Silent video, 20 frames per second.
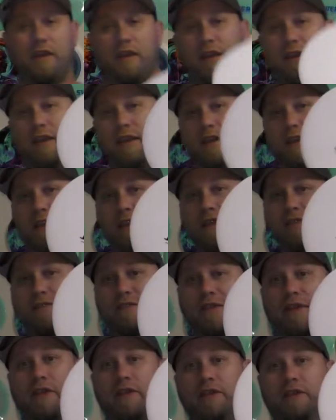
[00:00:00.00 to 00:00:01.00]
and a
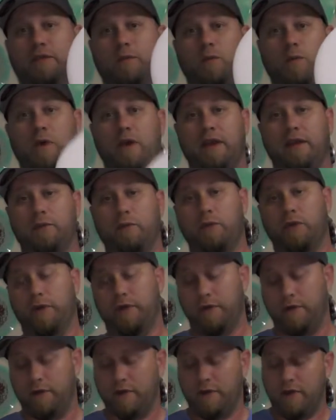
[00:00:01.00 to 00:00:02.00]
solid white
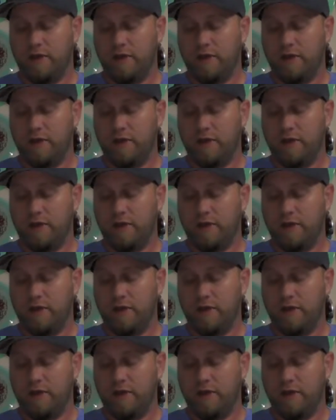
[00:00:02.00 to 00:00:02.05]
one.